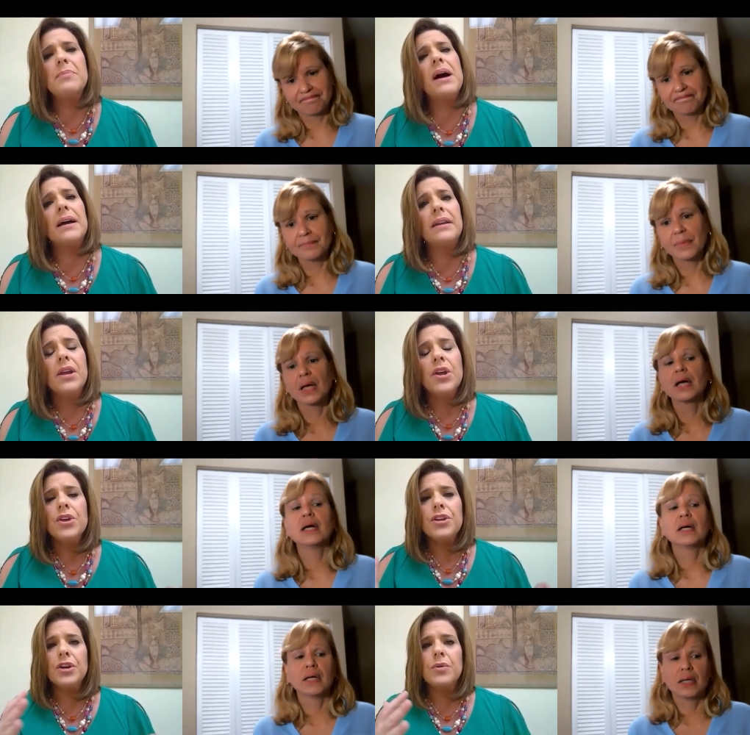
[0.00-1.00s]
Speaker 1: on.
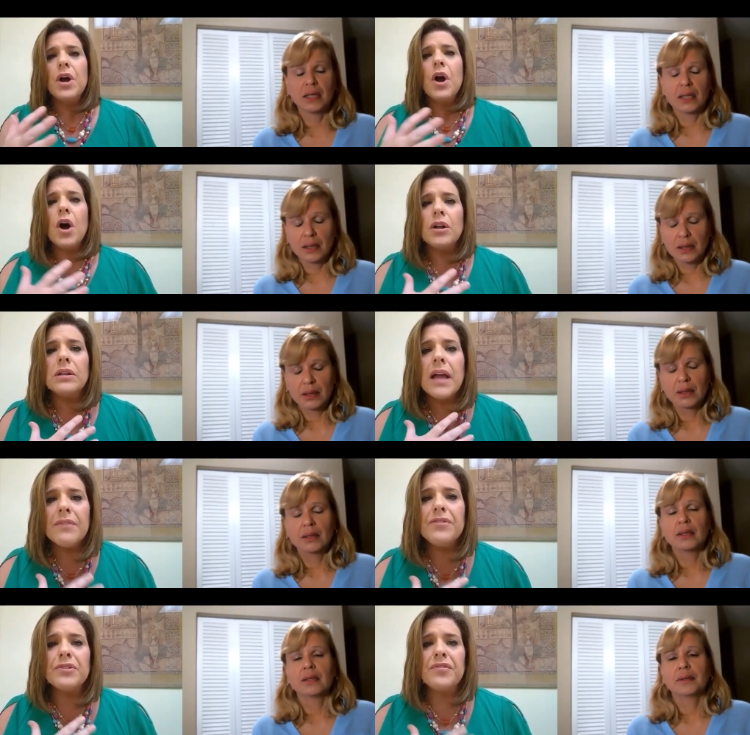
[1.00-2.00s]
You know, love
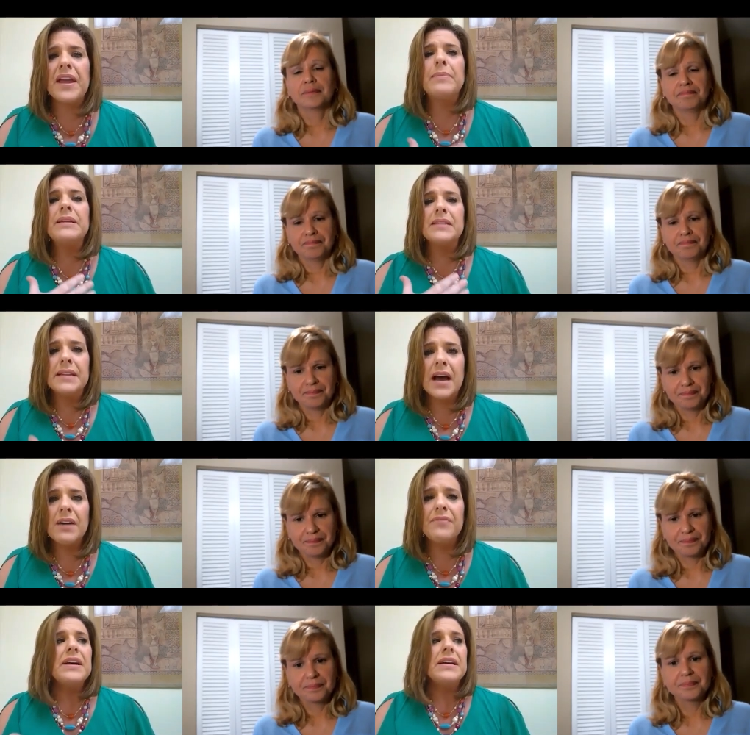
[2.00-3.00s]
your families enough
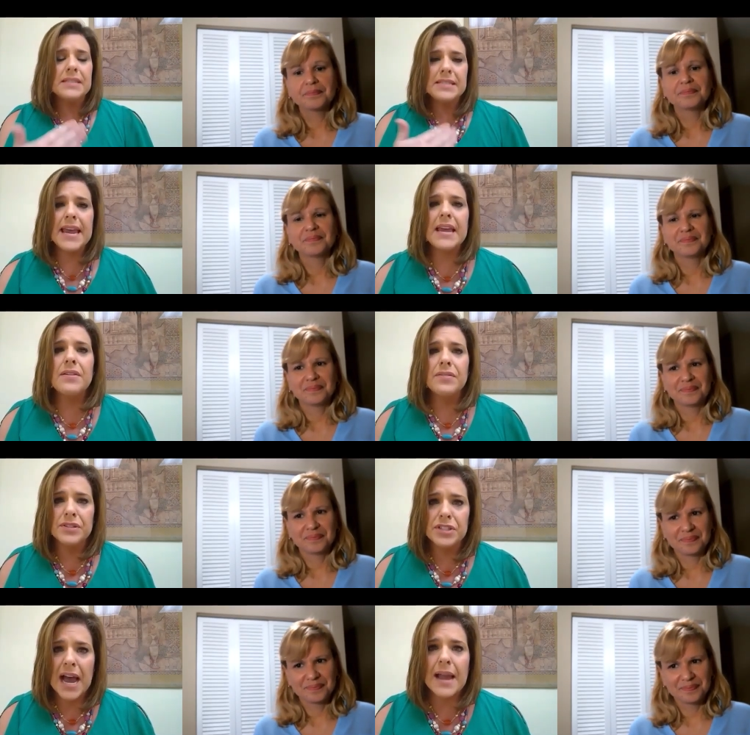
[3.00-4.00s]
to take the
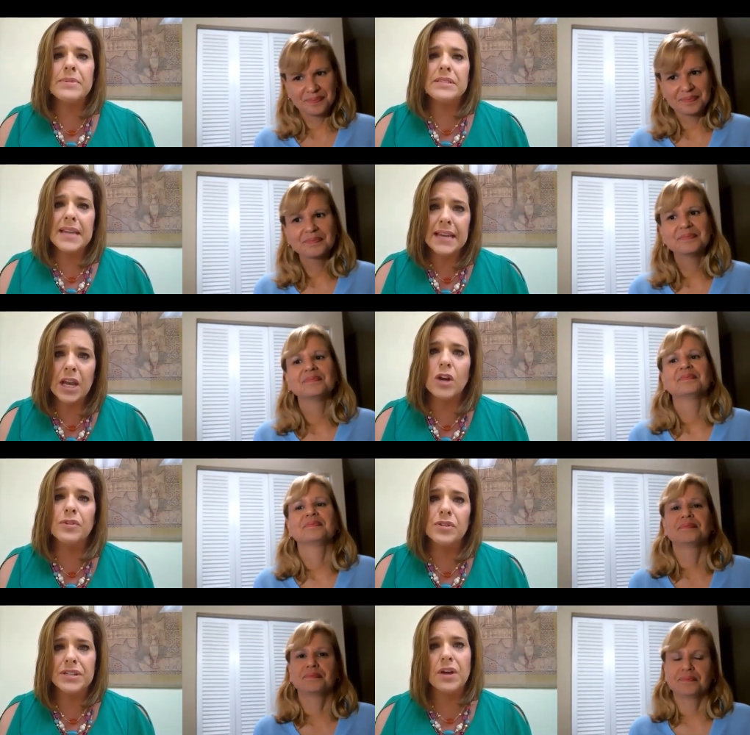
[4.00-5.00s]
time to take care of
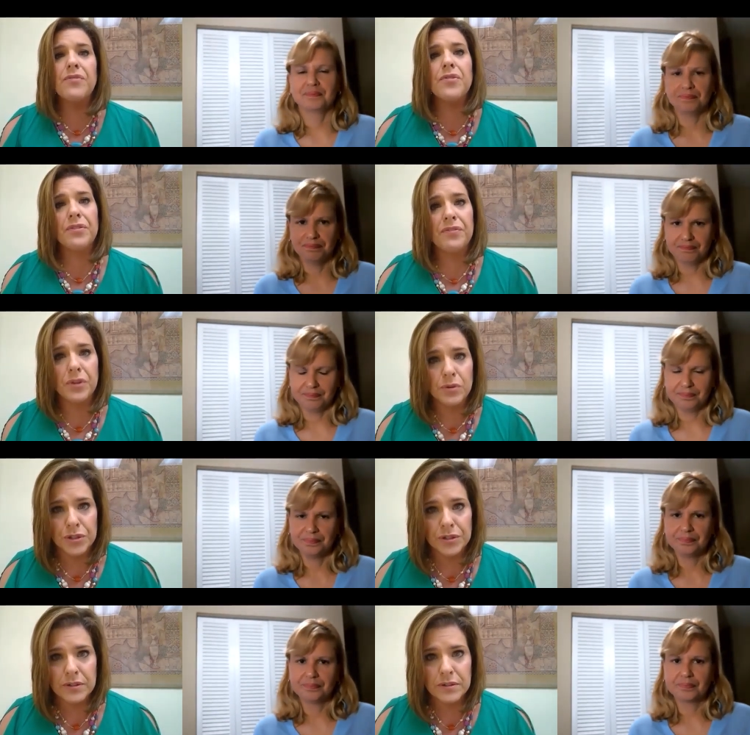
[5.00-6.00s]
yourself for the
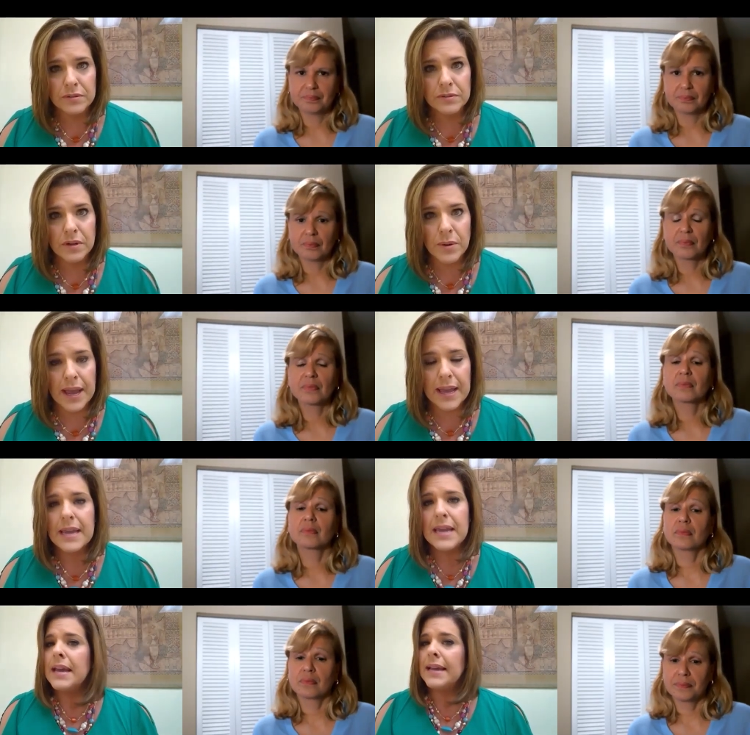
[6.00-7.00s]
future. Okay,
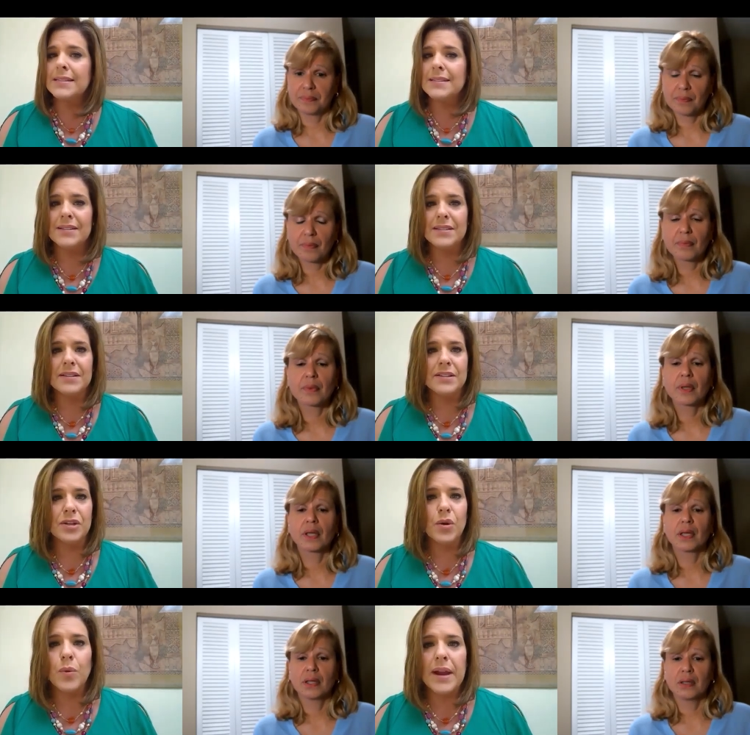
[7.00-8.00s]
it's it's a, it's a
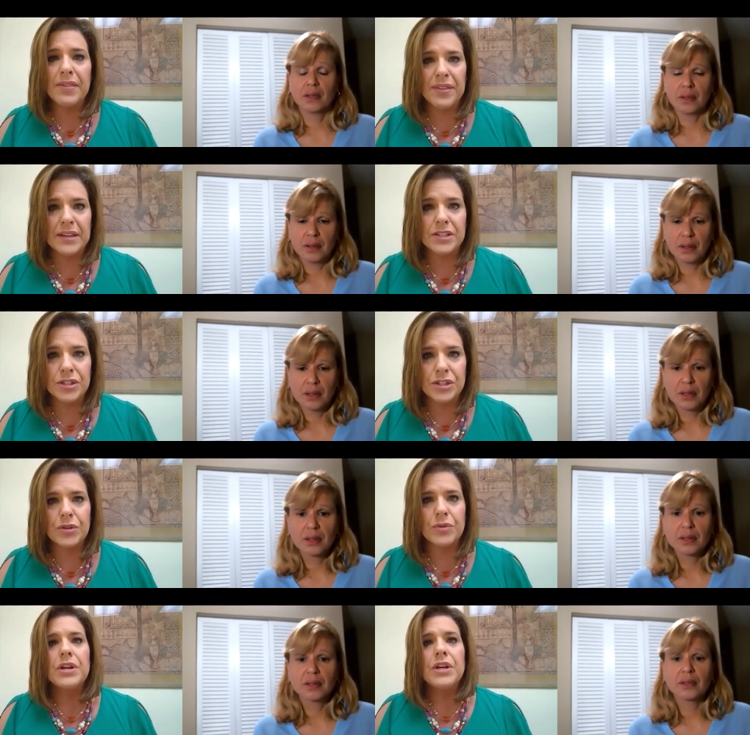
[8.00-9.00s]
great thing to
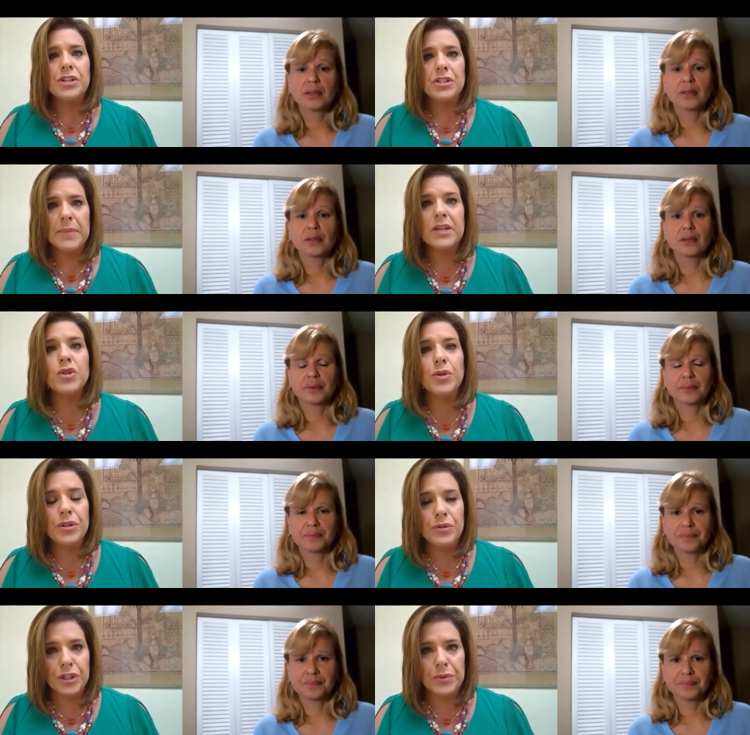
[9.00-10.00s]
do. Just make sure you
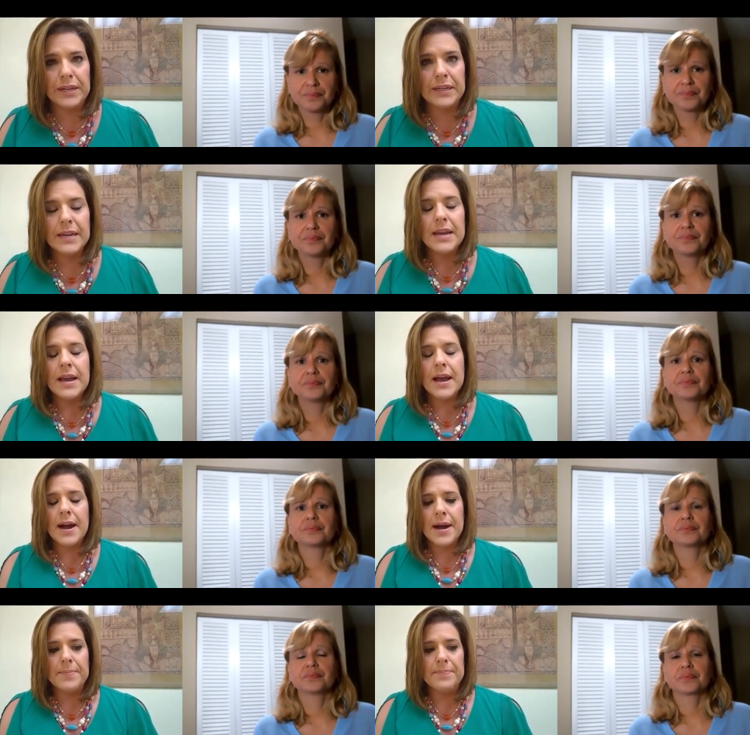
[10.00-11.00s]
do it.
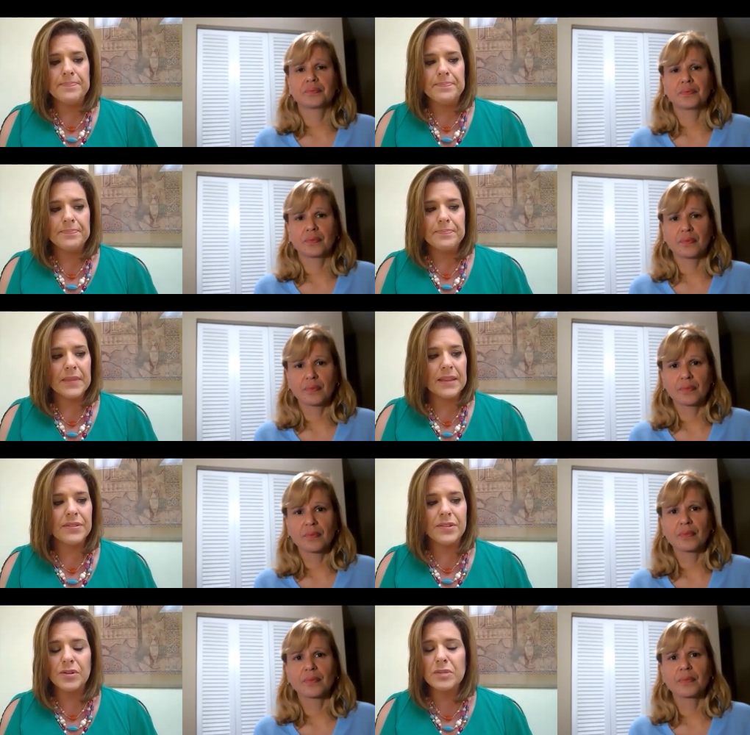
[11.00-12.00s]
Um,
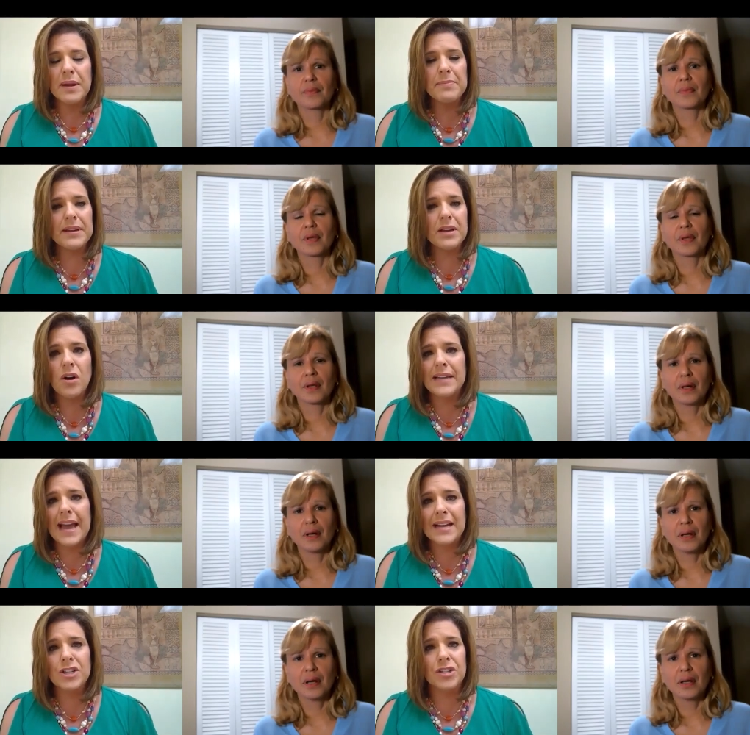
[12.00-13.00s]
those are my big call to
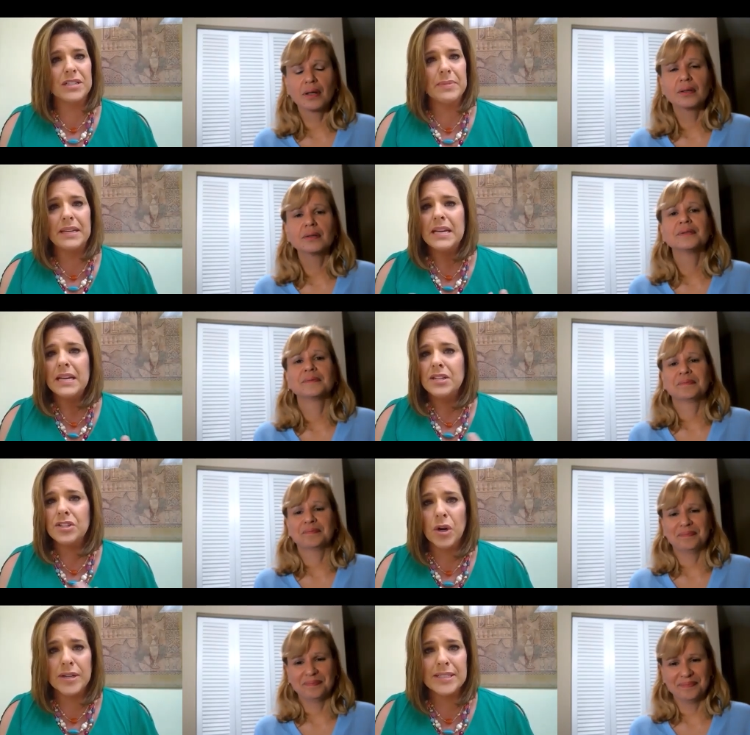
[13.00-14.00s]
actions. I mean,
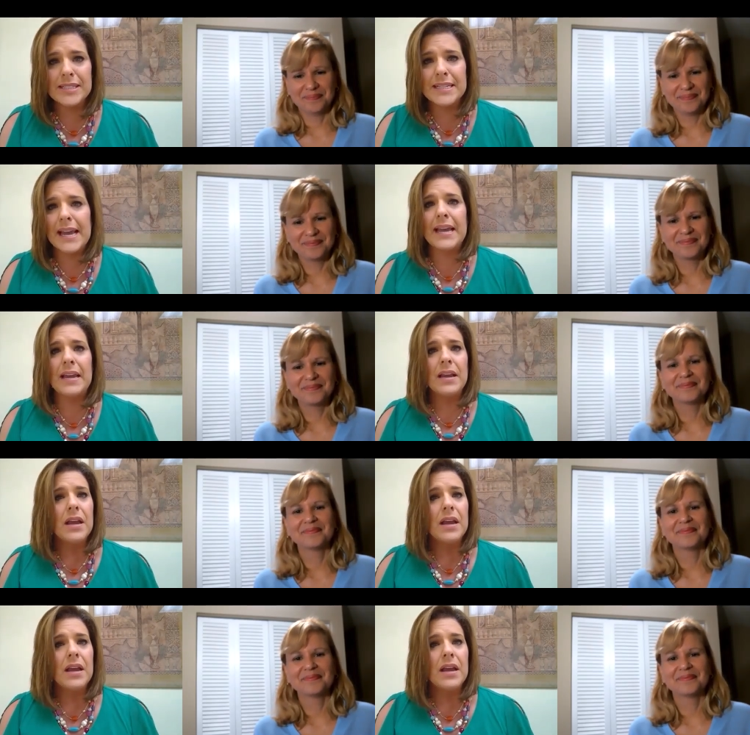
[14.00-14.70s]
start today